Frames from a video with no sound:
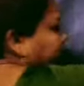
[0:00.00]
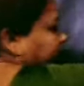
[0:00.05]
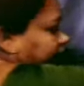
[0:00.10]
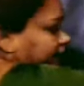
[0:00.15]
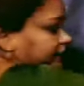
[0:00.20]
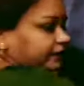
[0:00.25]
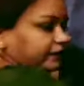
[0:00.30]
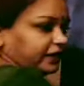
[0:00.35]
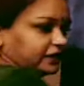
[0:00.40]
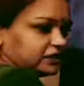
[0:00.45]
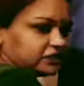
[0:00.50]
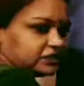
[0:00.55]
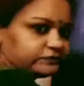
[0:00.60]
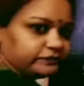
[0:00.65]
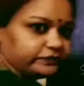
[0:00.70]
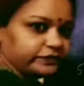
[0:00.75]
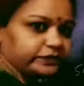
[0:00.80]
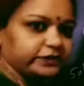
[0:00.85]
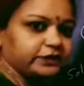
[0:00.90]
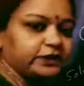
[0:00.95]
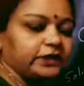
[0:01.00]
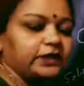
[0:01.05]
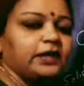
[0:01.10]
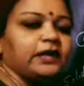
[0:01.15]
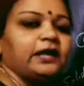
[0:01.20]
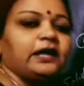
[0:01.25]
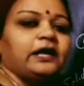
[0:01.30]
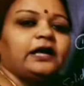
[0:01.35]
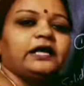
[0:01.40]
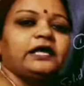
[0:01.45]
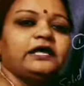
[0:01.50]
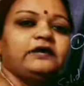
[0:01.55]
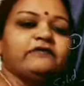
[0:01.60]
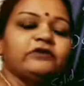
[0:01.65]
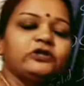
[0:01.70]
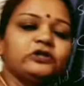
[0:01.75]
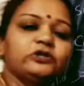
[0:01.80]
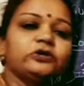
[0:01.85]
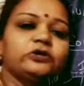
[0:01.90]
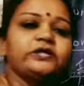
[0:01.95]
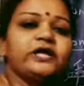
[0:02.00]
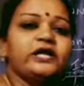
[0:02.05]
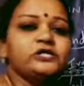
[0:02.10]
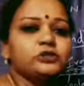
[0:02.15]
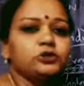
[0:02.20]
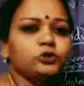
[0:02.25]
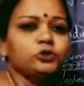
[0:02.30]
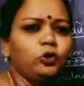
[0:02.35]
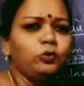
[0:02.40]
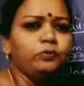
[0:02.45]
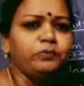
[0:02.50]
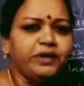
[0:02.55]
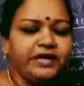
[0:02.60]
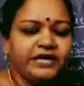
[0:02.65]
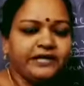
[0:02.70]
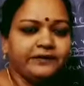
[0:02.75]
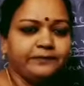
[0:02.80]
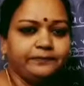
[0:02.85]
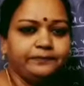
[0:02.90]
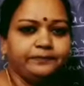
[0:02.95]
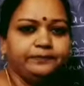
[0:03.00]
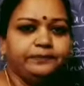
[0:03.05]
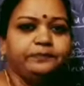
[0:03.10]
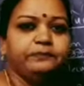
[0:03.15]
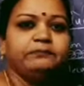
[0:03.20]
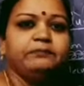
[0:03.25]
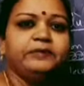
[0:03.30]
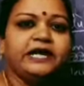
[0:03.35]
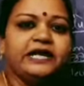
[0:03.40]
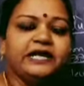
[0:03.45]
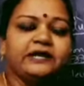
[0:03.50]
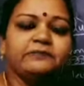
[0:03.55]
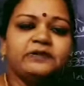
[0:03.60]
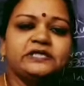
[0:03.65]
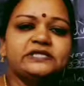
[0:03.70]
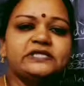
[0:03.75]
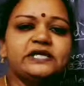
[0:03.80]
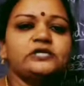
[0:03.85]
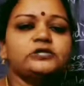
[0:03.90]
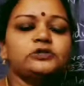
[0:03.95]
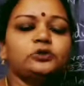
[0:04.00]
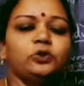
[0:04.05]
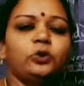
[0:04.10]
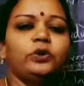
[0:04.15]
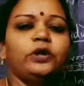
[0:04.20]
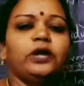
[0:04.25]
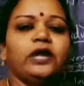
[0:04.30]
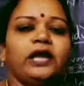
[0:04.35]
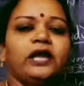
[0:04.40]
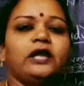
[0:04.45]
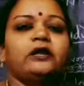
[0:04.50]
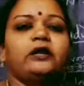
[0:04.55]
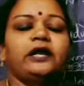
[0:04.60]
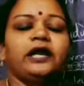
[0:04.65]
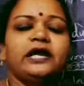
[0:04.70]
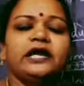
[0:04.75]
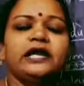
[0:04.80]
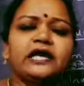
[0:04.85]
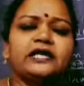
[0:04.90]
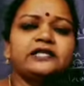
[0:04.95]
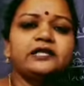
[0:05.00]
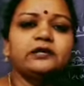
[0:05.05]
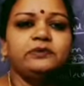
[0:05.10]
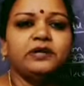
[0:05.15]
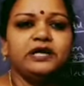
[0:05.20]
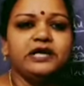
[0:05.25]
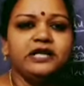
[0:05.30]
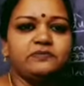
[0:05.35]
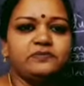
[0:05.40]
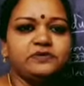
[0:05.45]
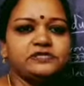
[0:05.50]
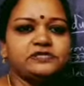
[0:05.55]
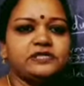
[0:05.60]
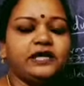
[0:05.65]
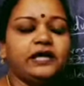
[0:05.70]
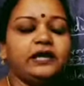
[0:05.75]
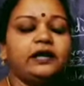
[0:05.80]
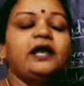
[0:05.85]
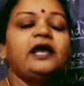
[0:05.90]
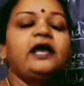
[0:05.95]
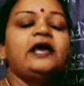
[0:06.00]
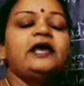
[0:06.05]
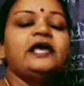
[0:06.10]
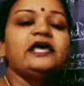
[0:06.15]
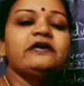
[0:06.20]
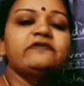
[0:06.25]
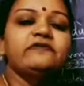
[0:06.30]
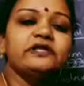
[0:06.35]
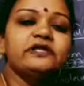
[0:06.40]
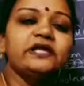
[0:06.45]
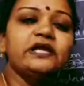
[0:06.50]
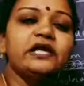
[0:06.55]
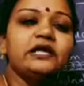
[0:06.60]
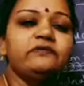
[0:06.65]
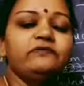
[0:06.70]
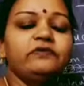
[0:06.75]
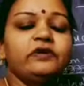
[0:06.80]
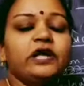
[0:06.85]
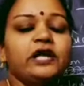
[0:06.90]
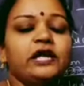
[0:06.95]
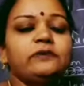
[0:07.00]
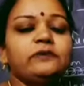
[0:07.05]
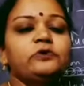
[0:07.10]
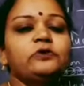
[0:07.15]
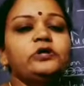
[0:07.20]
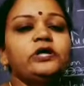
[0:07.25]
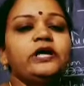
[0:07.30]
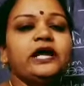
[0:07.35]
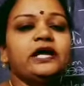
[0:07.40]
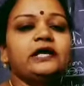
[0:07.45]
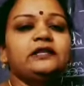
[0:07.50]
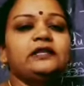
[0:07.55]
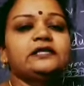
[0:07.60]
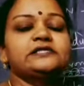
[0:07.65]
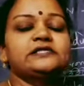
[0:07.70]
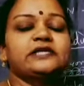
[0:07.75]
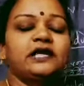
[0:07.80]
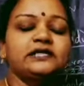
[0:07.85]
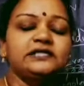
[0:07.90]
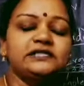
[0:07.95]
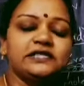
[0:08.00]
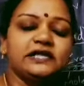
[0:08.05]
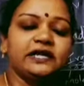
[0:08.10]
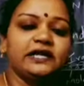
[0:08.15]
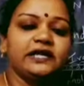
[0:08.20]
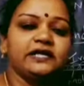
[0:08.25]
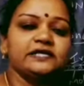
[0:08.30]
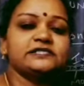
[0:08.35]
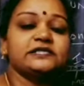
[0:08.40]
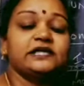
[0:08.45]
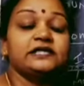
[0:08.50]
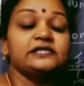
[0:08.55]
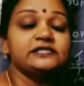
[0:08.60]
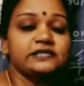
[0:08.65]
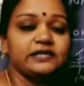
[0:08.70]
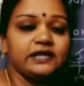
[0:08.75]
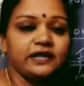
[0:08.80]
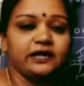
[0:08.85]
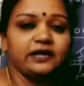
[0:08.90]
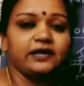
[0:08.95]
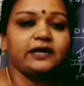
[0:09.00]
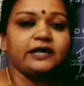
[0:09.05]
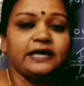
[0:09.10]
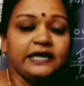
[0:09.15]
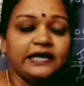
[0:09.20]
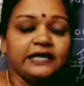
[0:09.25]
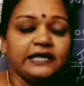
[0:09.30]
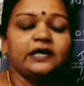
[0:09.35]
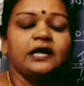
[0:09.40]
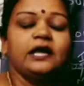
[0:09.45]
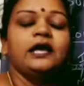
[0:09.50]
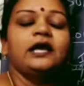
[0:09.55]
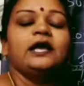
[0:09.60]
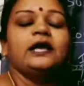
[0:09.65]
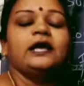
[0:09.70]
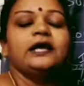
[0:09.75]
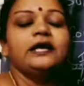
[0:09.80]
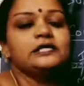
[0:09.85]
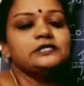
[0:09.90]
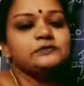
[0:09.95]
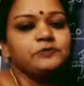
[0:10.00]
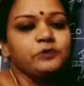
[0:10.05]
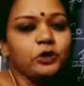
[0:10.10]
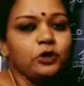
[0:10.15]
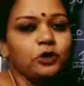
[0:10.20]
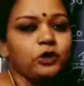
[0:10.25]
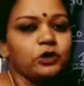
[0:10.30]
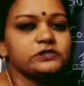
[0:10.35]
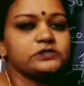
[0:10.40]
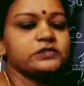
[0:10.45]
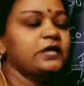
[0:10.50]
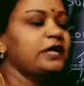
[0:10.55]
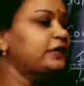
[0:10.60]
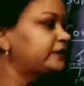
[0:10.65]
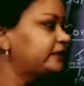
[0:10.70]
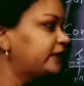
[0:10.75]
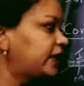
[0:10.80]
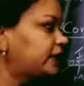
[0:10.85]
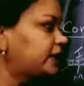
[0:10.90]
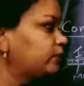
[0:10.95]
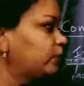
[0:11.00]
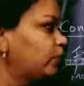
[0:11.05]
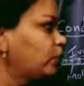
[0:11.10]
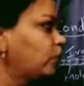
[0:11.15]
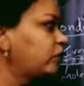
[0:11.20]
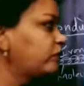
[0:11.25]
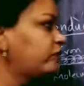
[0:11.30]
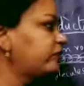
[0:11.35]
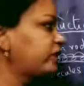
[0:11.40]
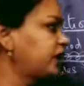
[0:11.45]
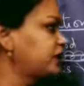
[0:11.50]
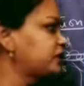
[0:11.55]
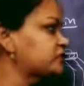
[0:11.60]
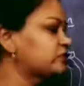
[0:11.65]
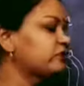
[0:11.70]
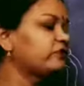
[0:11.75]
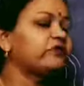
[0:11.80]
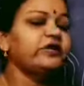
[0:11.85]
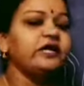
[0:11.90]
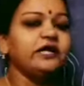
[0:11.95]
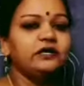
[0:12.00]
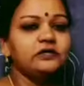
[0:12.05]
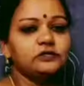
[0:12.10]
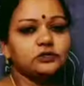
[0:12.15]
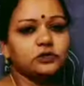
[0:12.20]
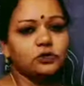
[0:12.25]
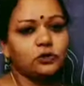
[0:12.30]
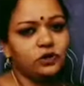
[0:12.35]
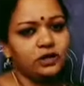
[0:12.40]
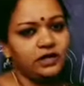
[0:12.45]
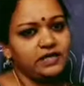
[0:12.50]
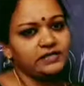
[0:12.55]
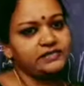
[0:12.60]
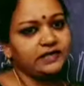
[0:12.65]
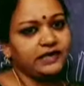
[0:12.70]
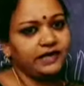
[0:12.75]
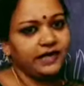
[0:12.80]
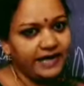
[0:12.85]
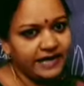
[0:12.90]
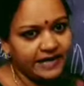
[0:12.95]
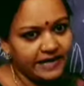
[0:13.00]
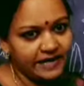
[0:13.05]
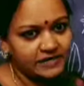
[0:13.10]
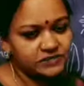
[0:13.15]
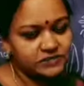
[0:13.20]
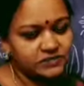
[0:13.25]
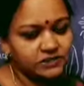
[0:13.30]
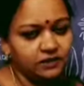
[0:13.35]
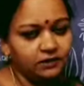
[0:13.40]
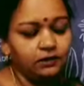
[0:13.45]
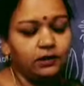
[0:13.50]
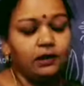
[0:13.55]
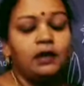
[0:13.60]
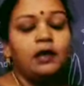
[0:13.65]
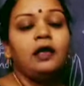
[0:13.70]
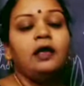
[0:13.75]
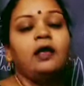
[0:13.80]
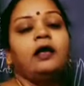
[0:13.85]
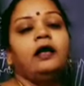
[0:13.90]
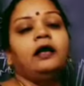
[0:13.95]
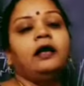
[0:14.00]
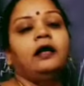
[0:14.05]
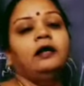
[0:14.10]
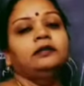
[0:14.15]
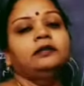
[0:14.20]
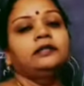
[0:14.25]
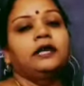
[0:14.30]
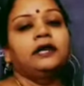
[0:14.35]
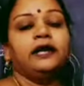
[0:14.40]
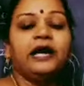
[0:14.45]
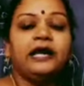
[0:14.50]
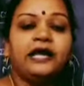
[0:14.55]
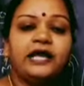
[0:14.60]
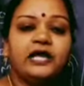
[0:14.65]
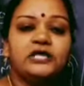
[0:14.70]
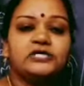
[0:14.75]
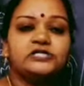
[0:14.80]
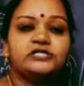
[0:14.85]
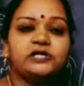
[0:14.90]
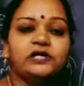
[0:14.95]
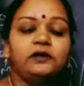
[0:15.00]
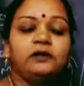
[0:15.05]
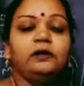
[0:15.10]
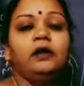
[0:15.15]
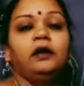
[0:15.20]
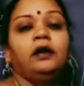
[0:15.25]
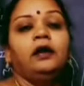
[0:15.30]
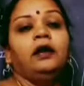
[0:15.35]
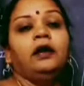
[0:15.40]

get transferred even though there is no medium. Medium means there is no air or any other medium is there. Even then we are able to get the sun's rays, sun's heat. It is because that mode of transfer of heat is called as radiation. The radiation,